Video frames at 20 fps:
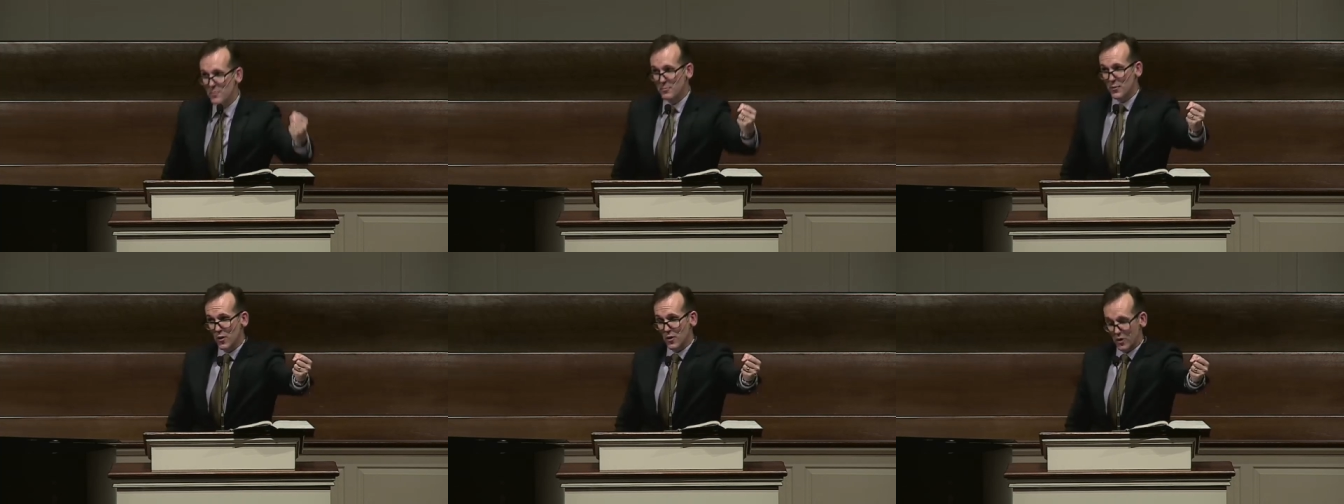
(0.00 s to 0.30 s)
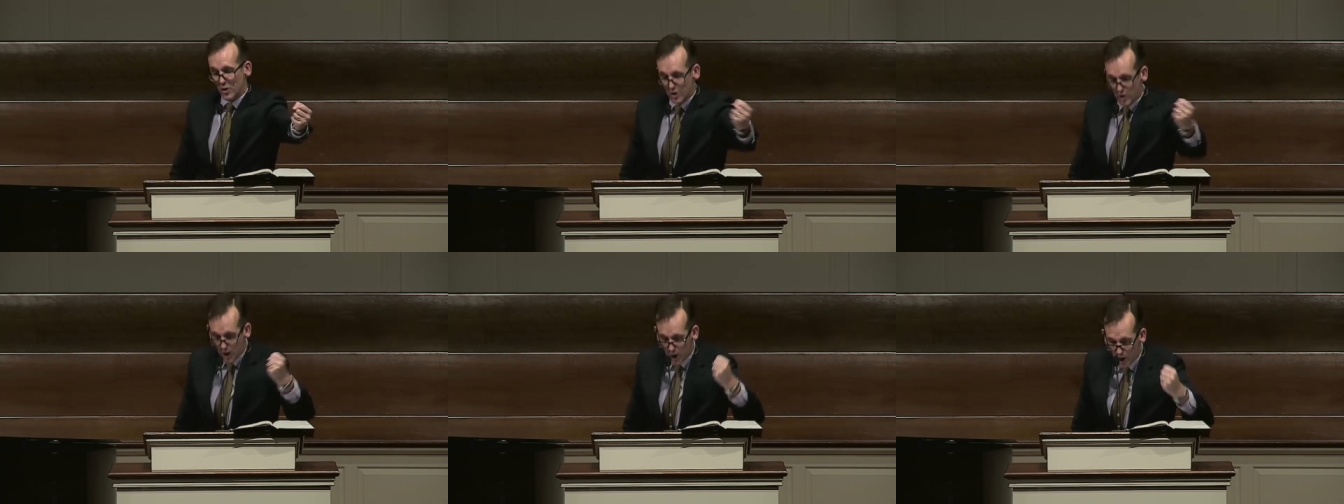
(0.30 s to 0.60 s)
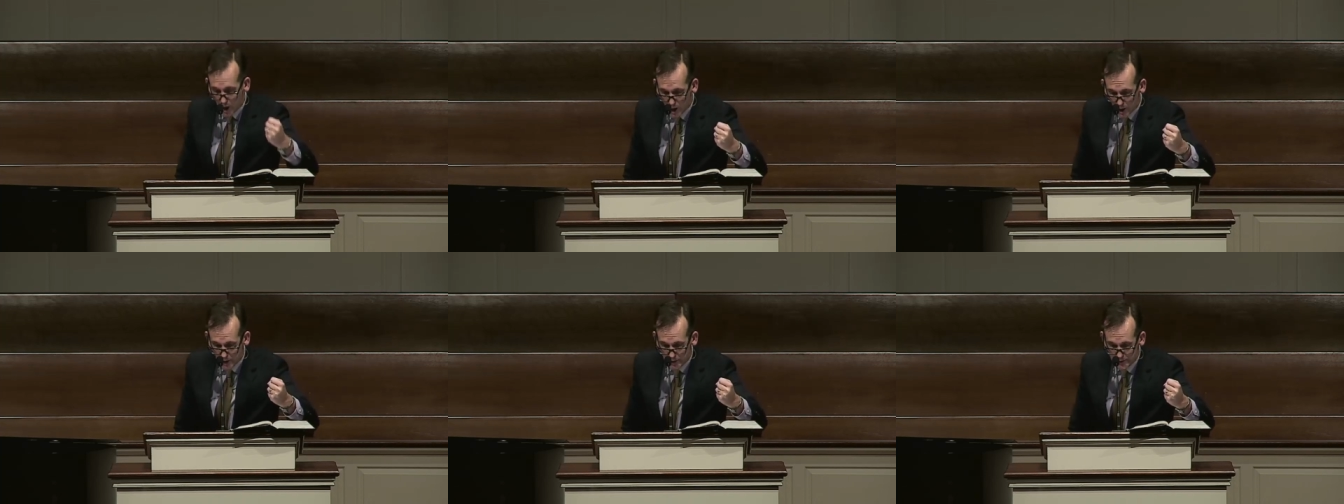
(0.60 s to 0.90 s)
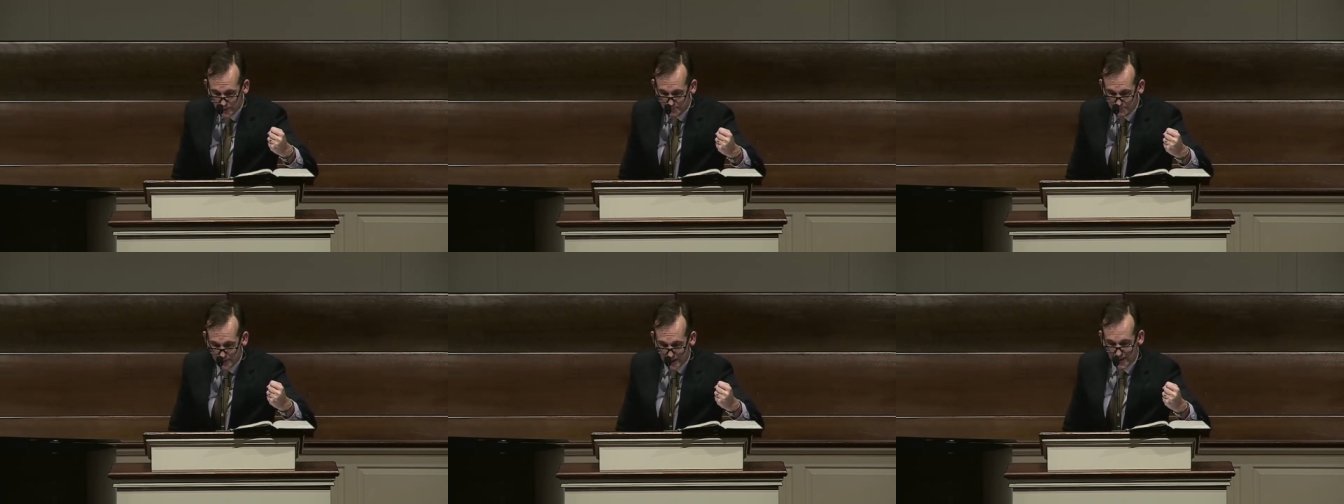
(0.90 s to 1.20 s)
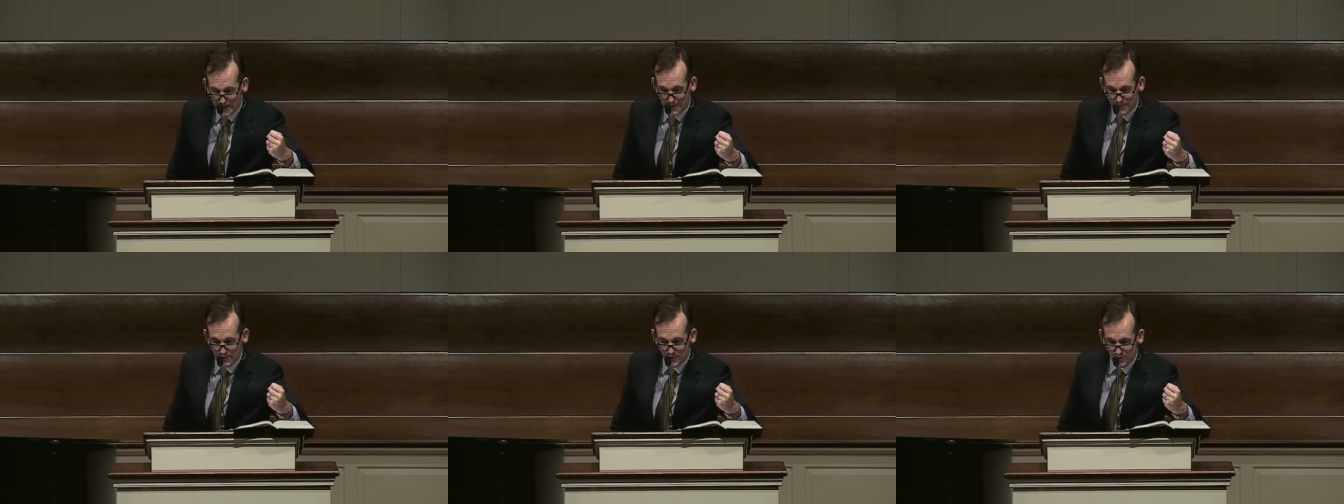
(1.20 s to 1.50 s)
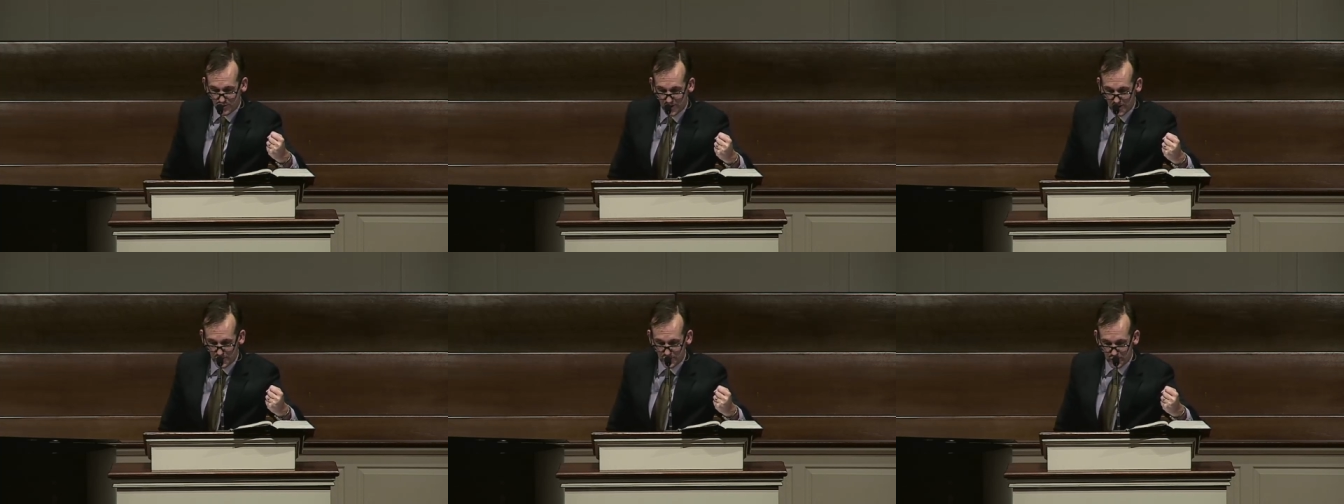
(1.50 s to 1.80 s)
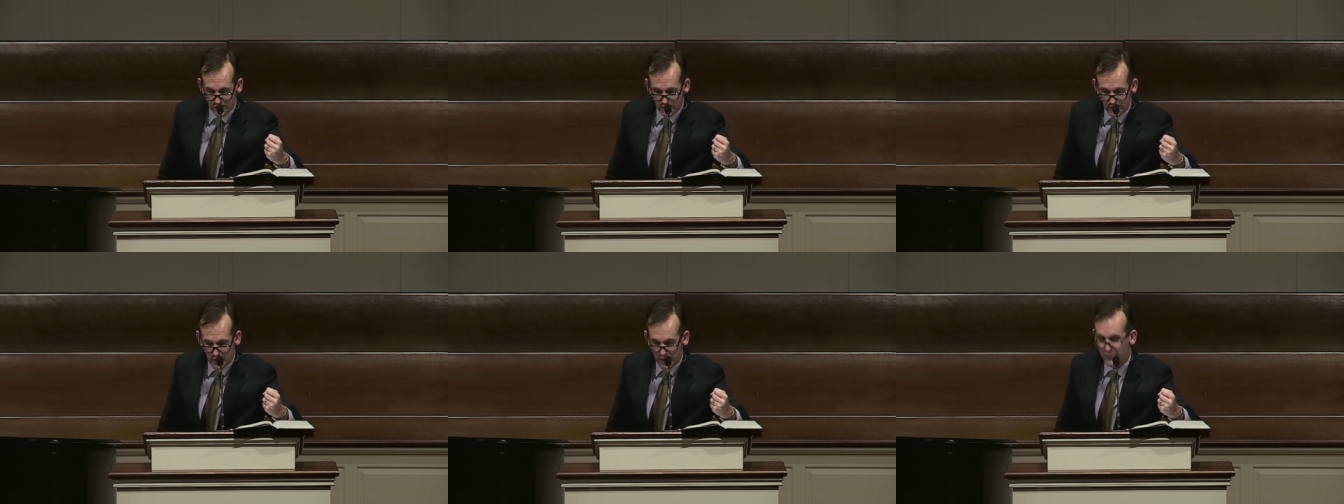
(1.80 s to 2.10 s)
You put God back in the
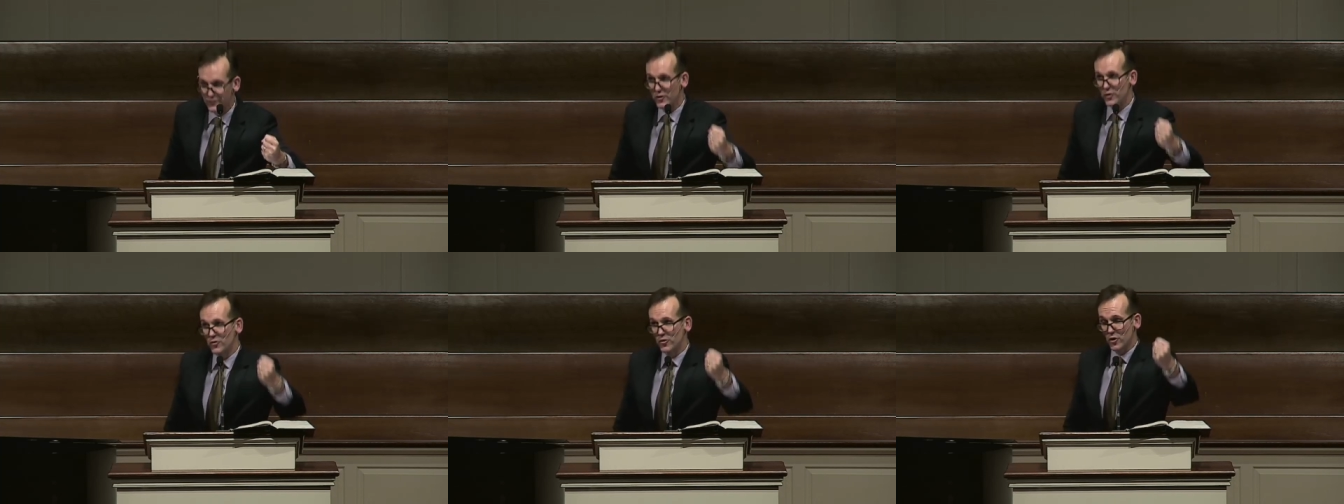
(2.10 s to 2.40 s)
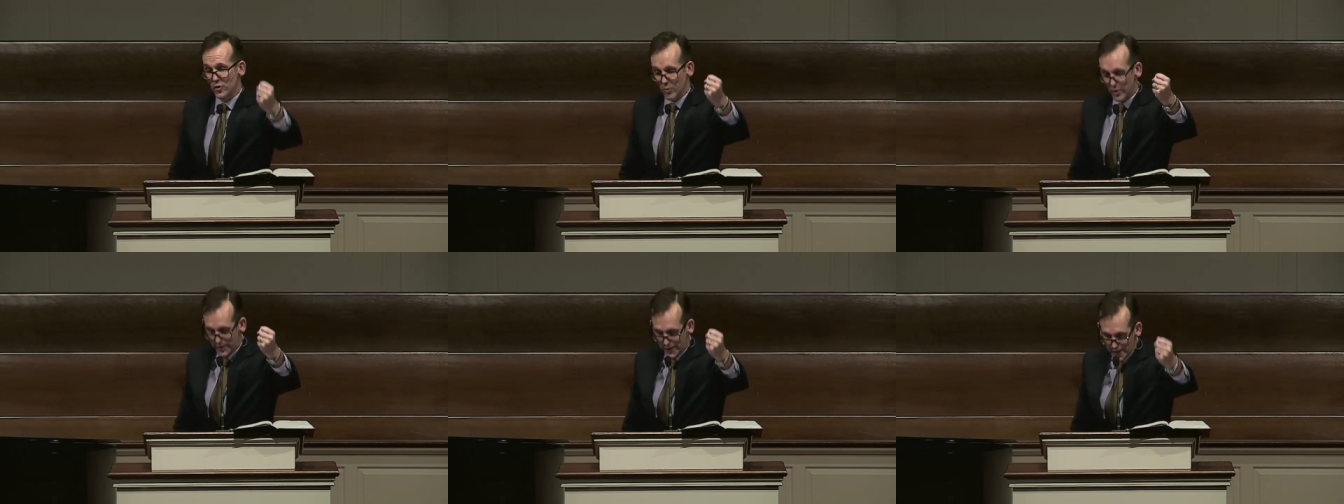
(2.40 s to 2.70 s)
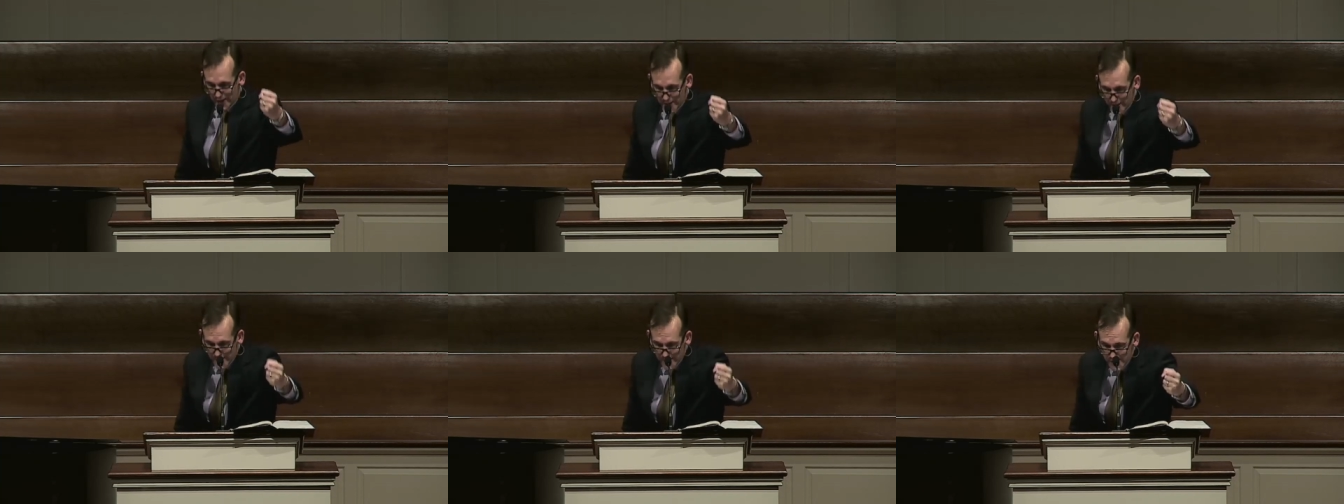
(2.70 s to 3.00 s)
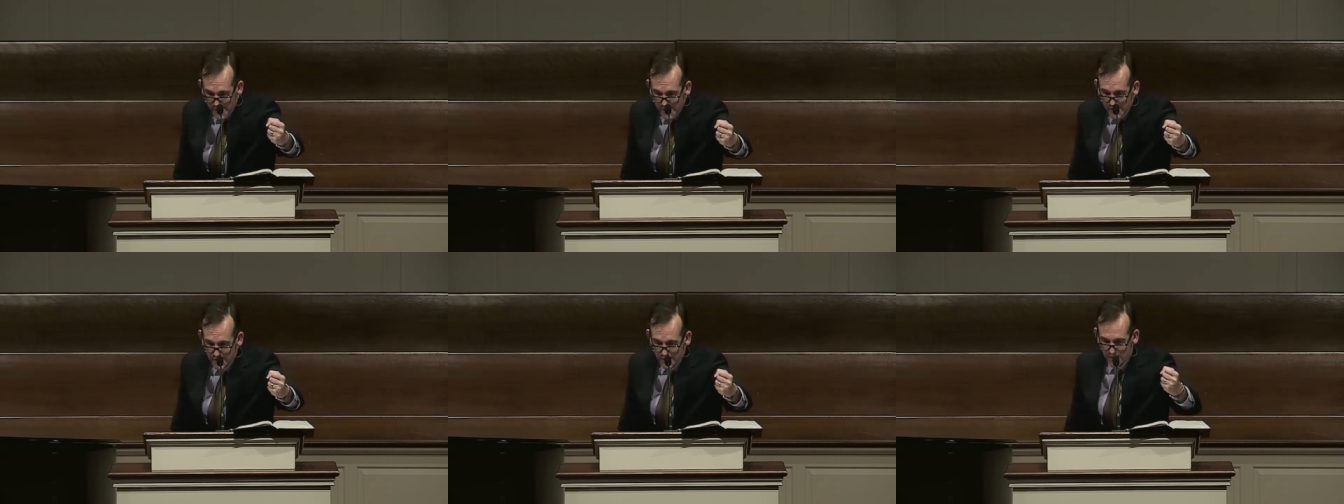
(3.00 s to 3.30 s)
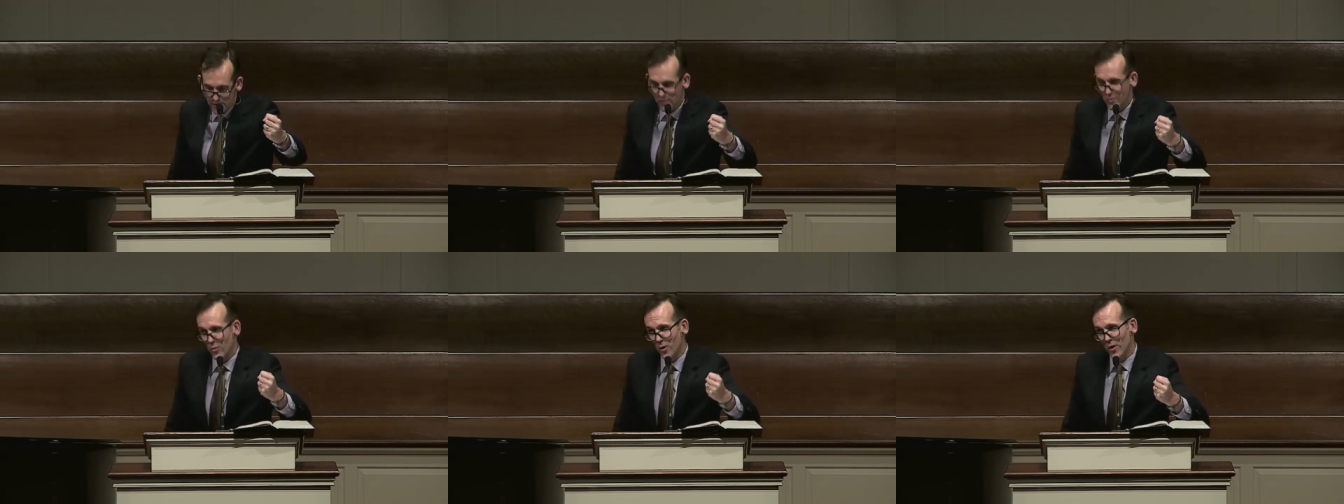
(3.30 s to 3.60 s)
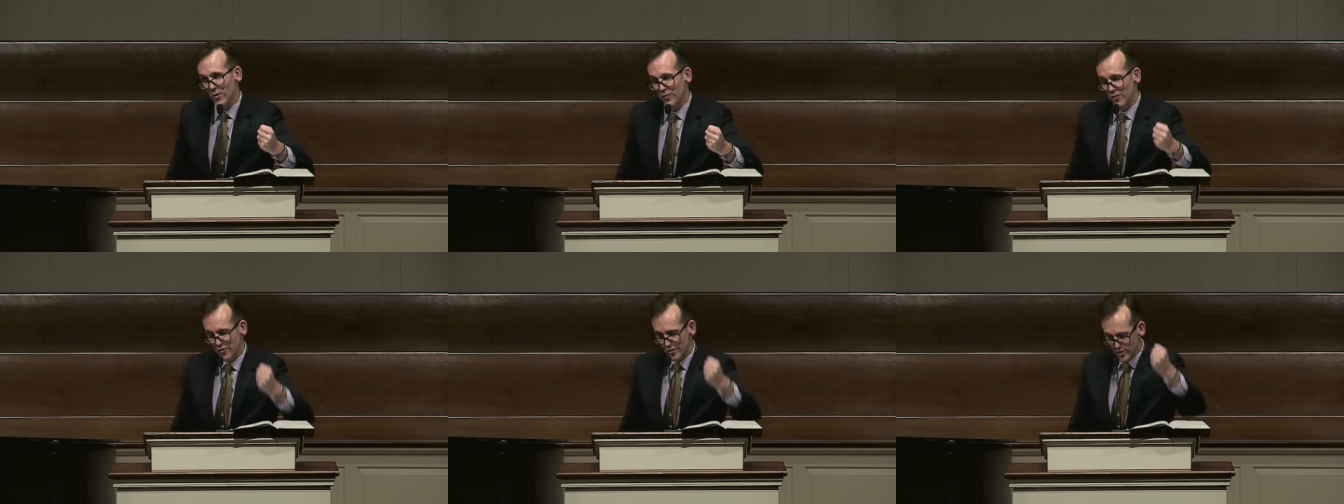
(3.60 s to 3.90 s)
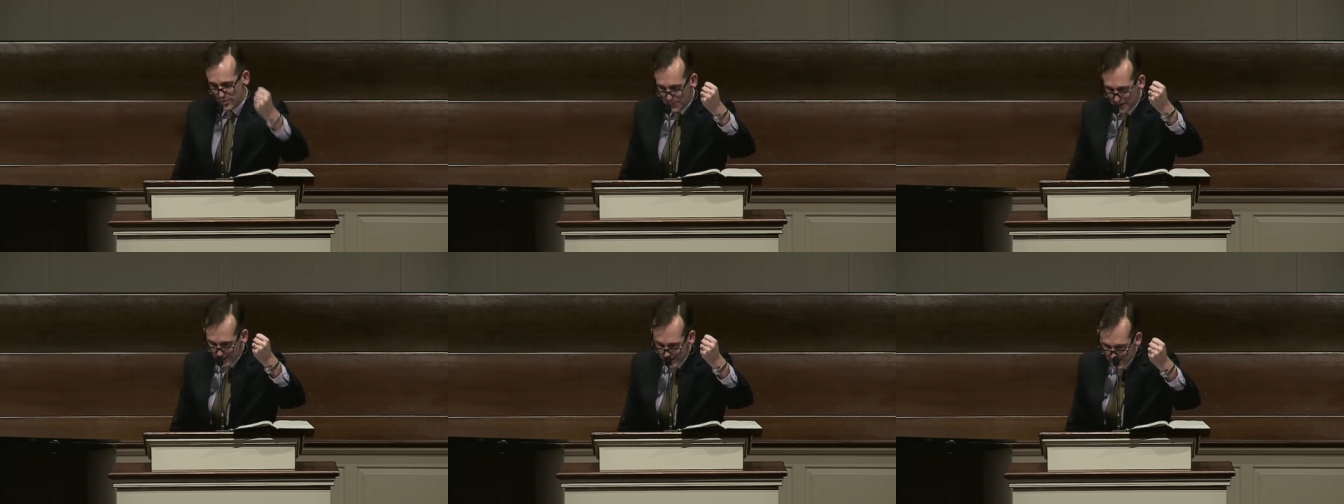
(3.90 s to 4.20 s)
center of life. You do what He
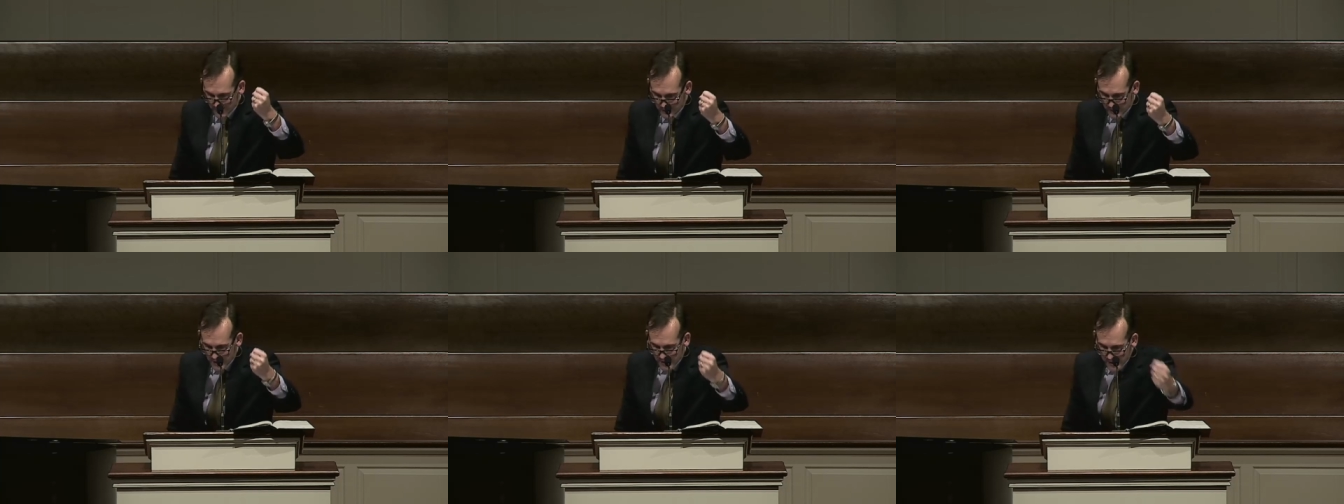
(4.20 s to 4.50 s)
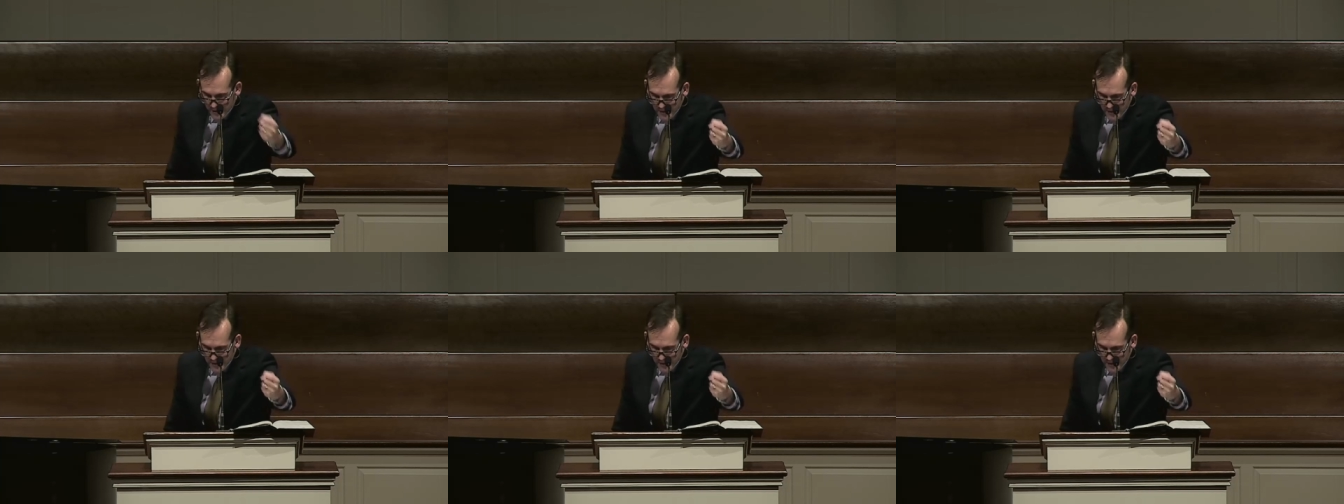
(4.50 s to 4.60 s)
once You become